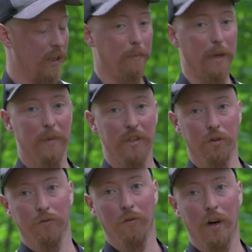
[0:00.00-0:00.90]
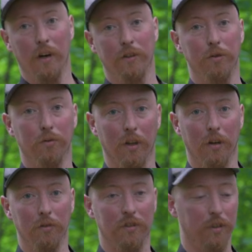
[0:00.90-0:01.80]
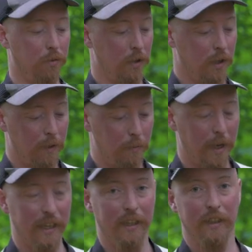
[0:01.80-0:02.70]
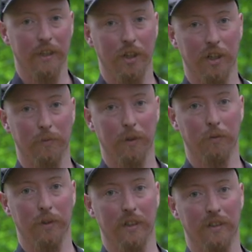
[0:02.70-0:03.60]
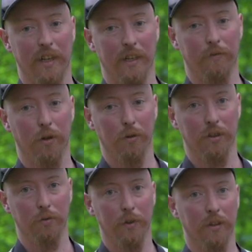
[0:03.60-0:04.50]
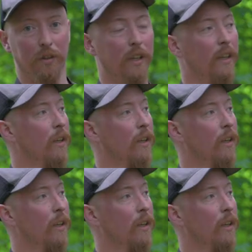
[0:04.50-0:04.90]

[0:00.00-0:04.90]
It may be too far, too close. So making the adjustment with the center focus wheel